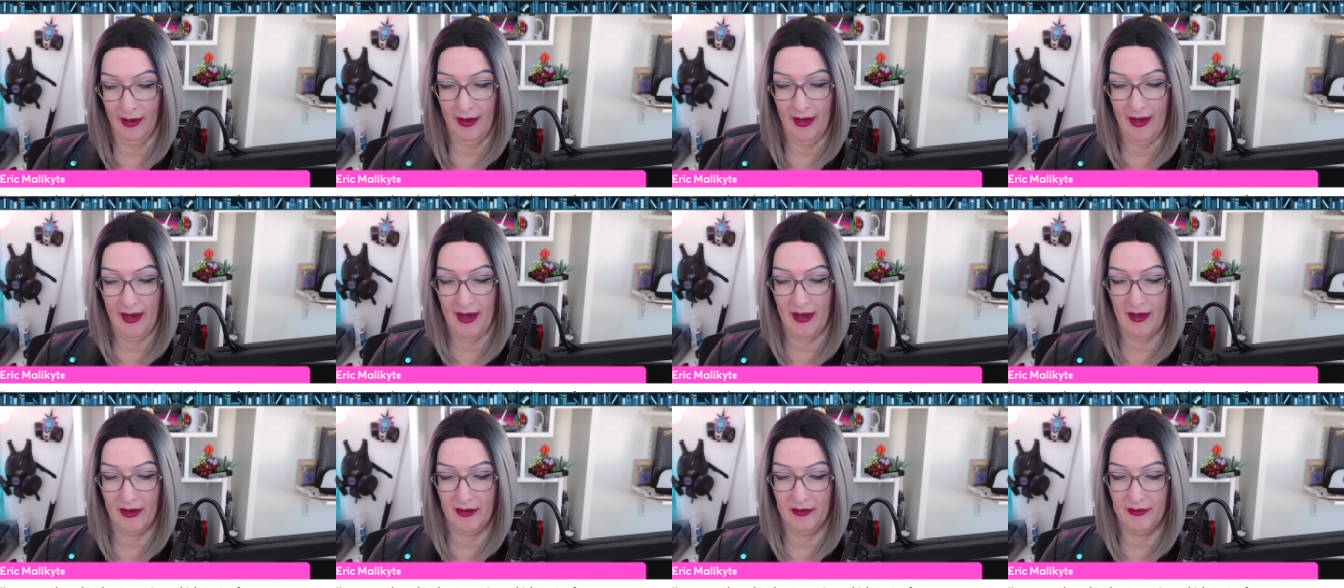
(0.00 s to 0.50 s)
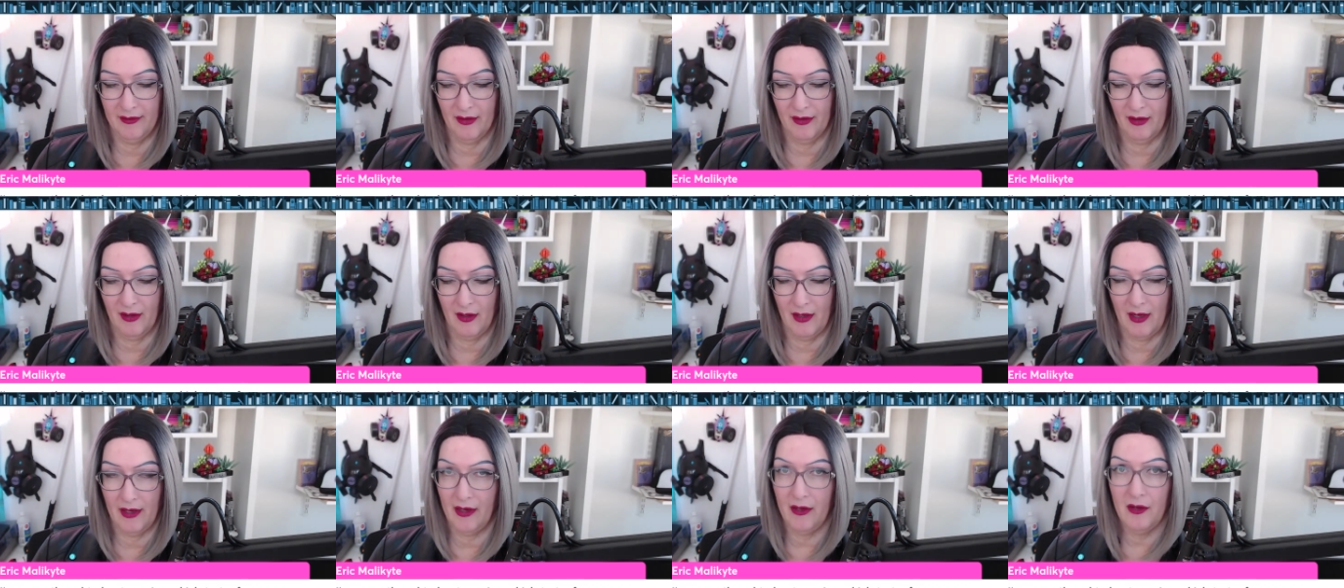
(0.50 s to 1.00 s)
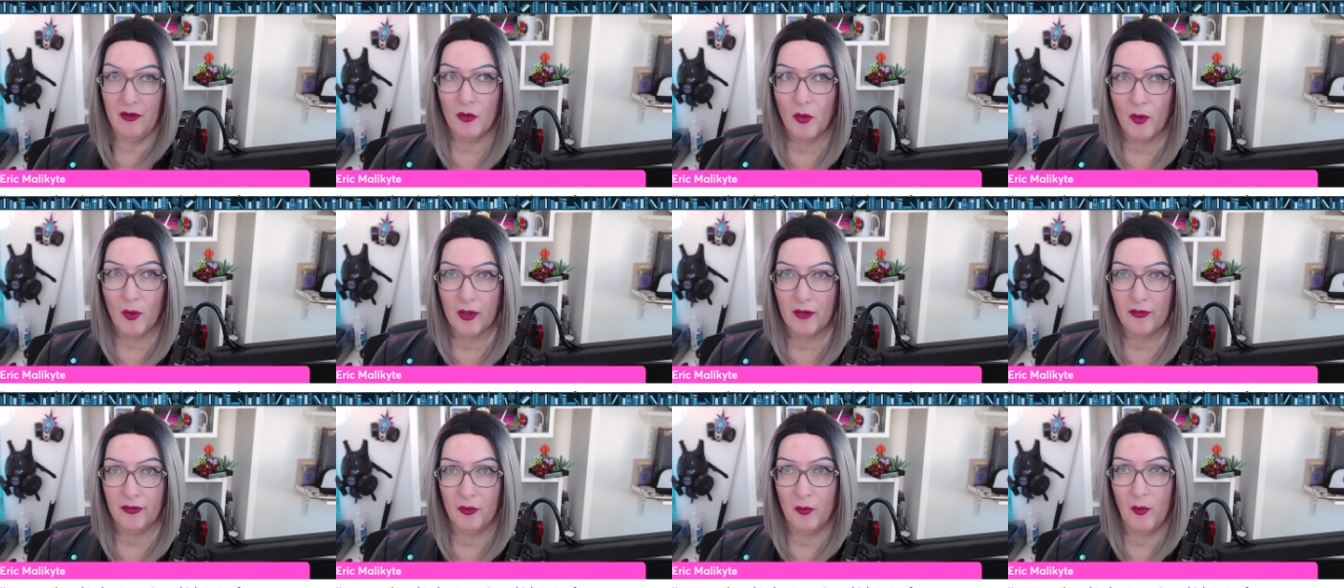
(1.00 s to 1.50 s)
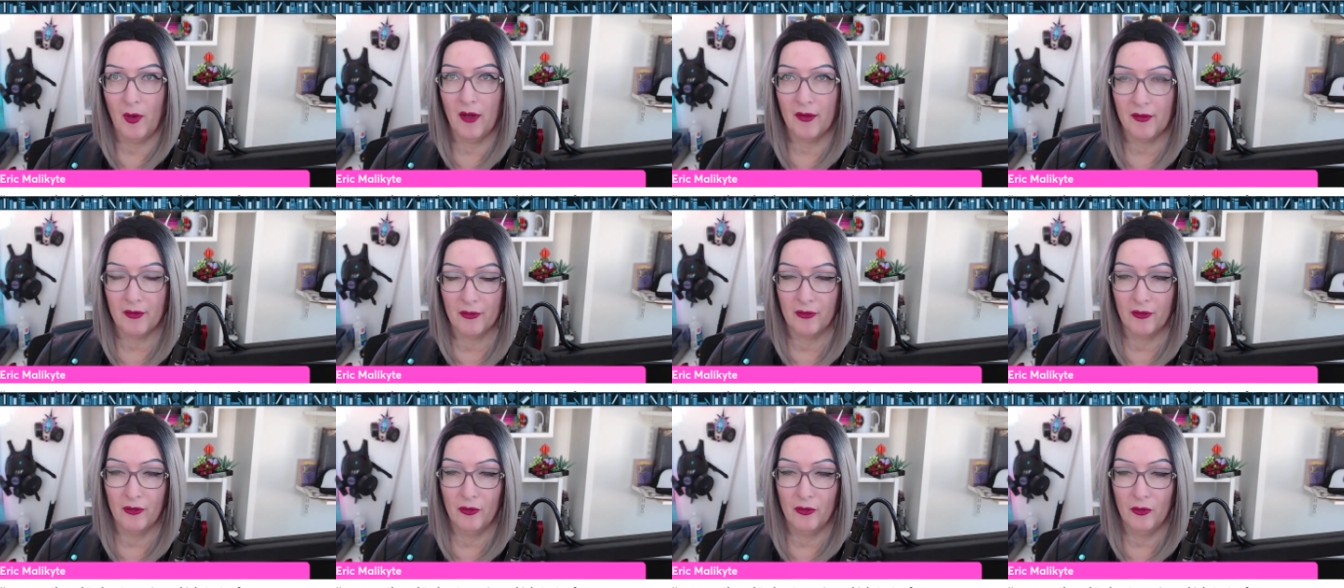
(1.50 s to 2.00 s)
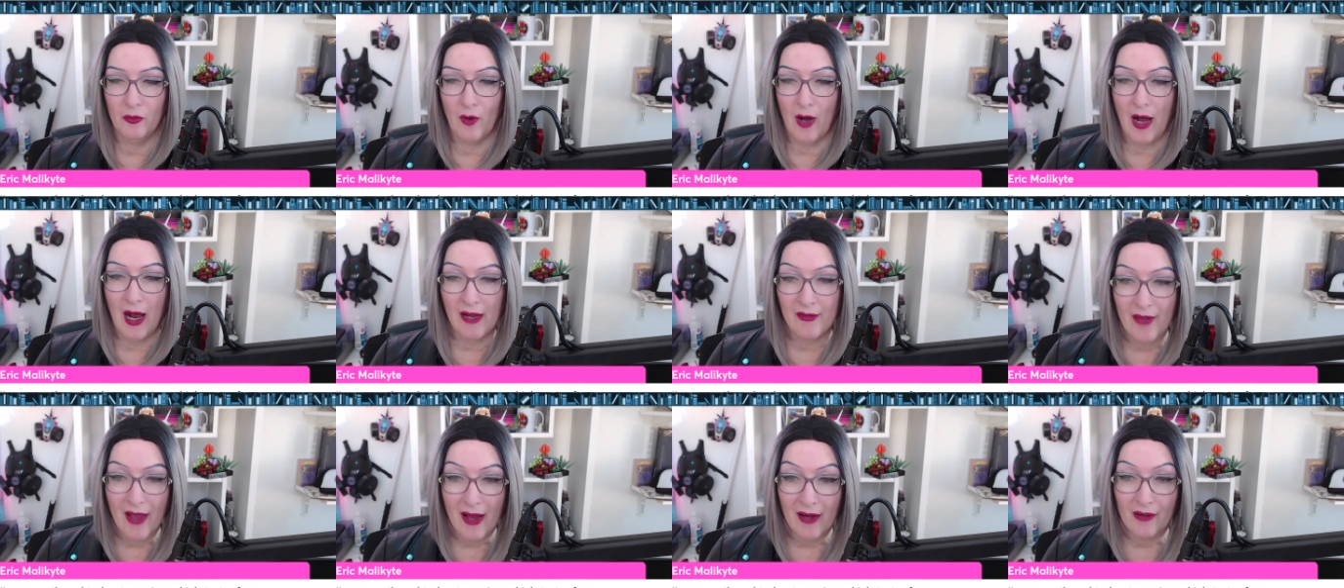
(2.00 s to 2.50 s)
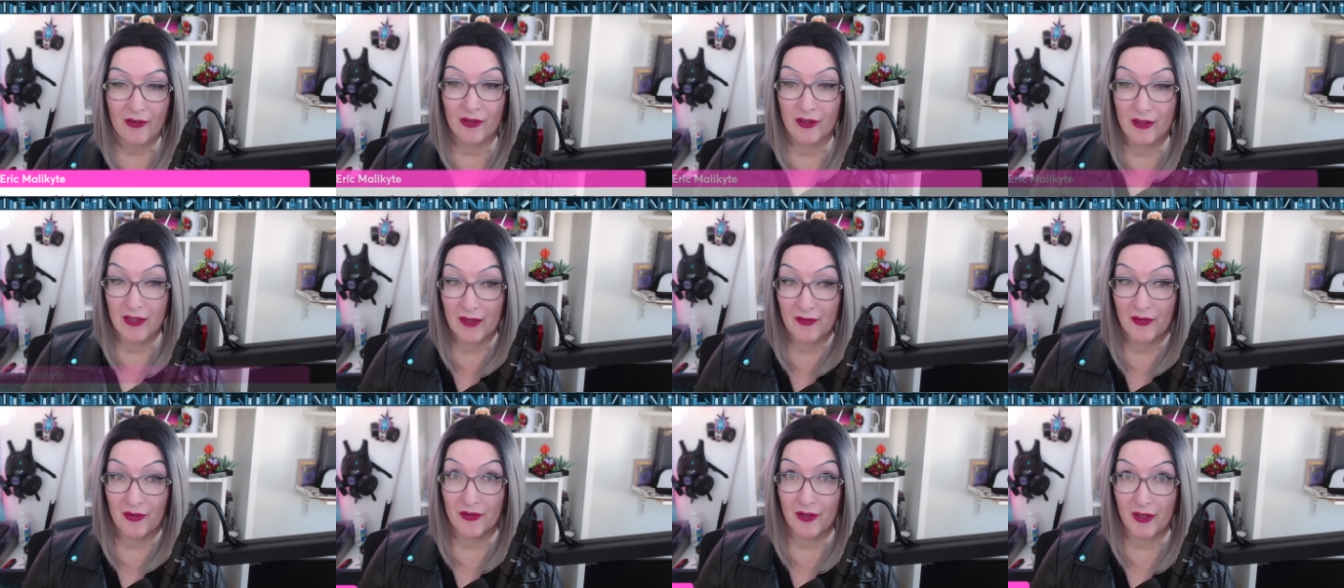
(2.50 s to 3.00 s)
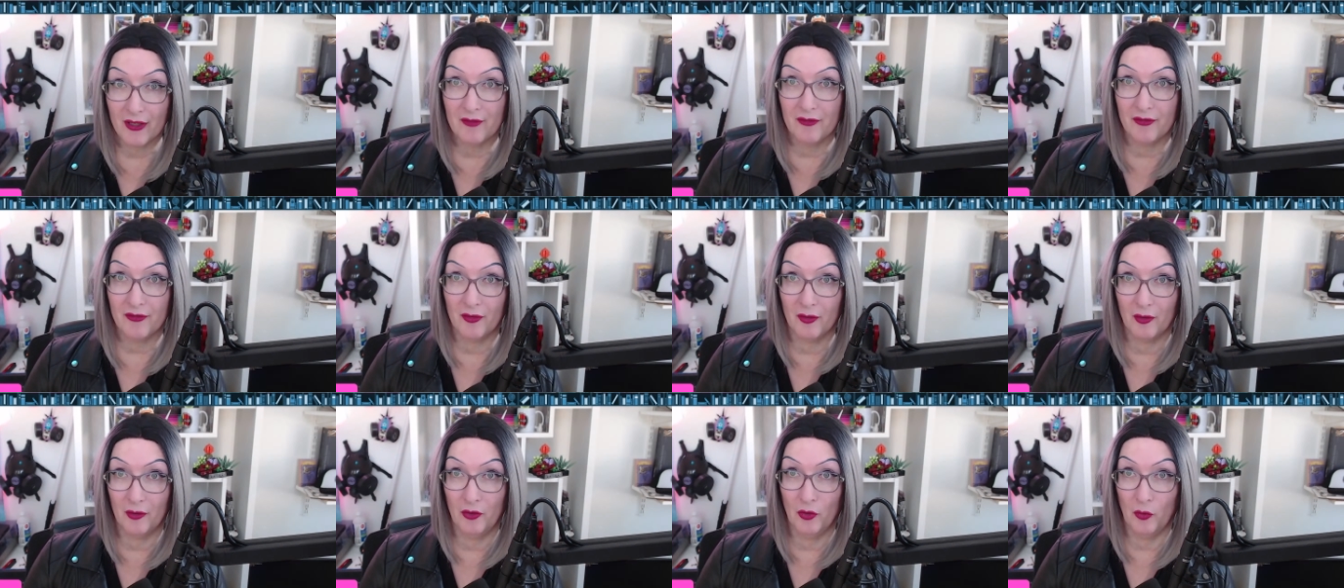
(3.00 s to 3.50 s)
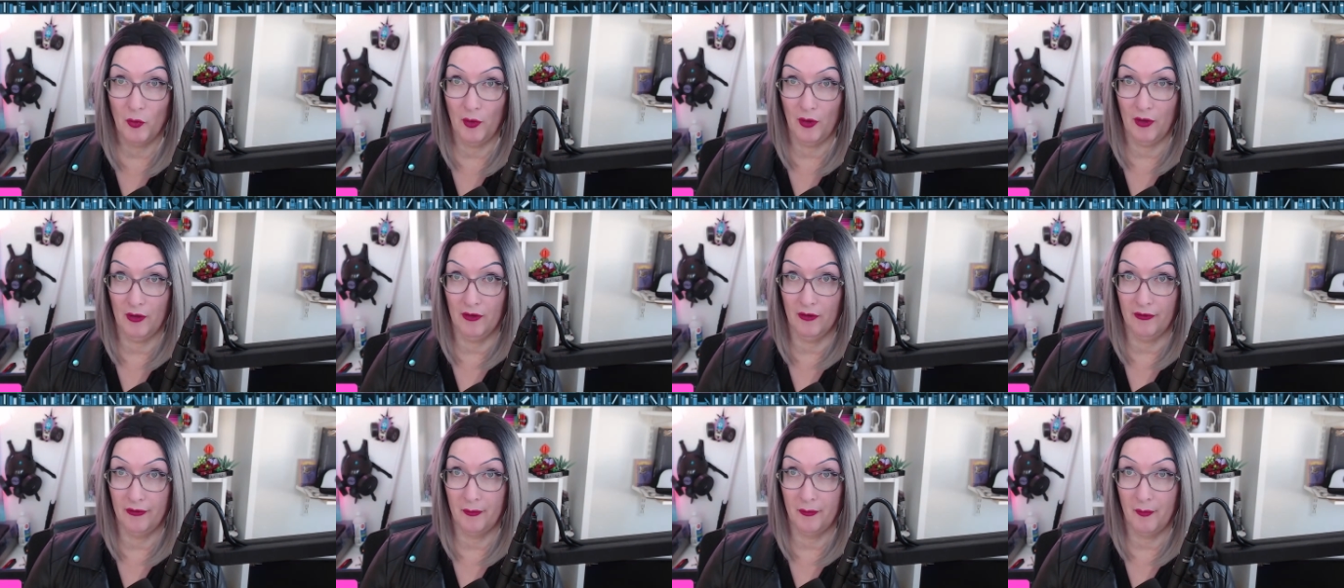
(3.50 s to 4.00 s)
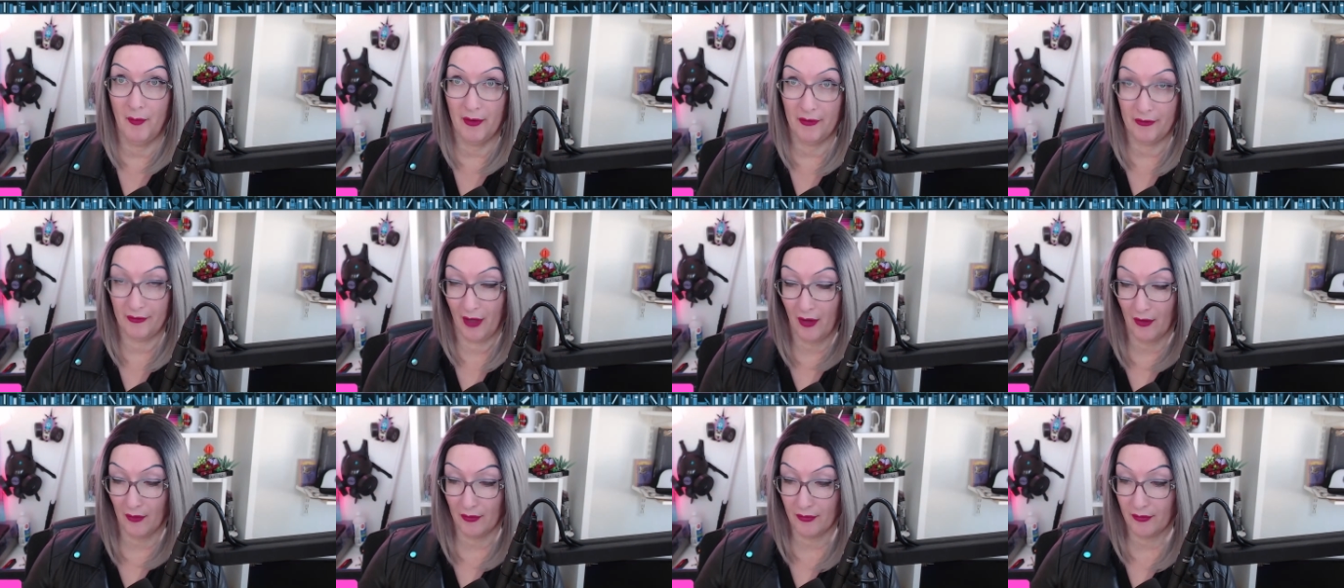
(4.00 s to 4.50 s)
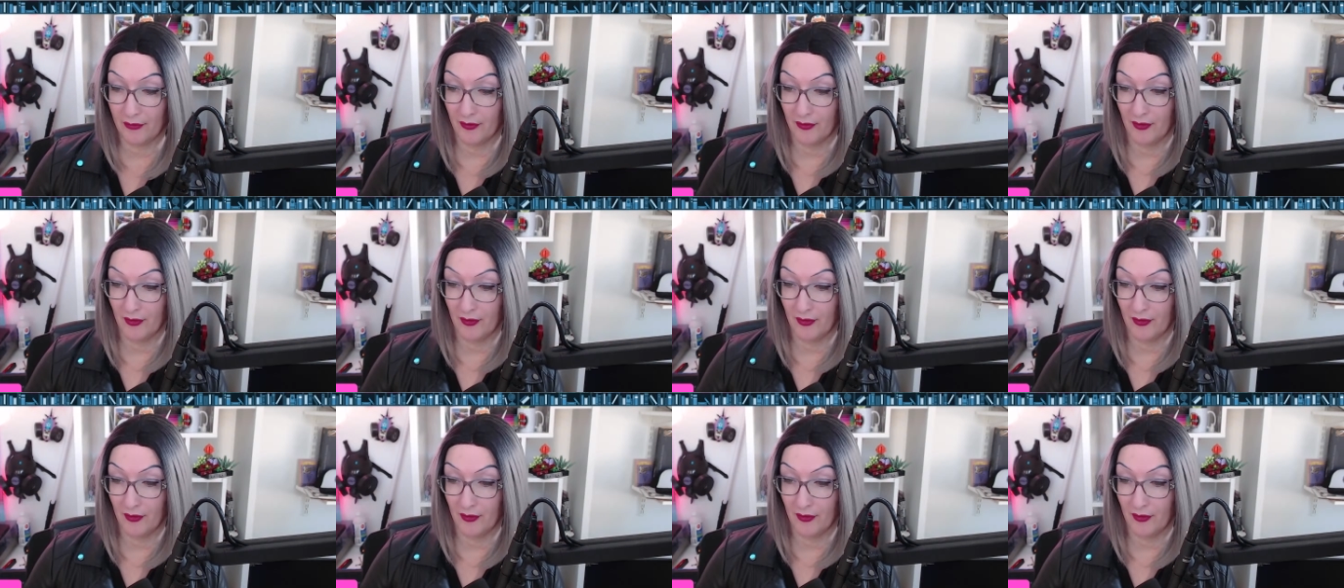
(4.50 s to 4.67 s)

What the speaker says: And I know quite a few authors who do. I've actually never done it for a new release myself.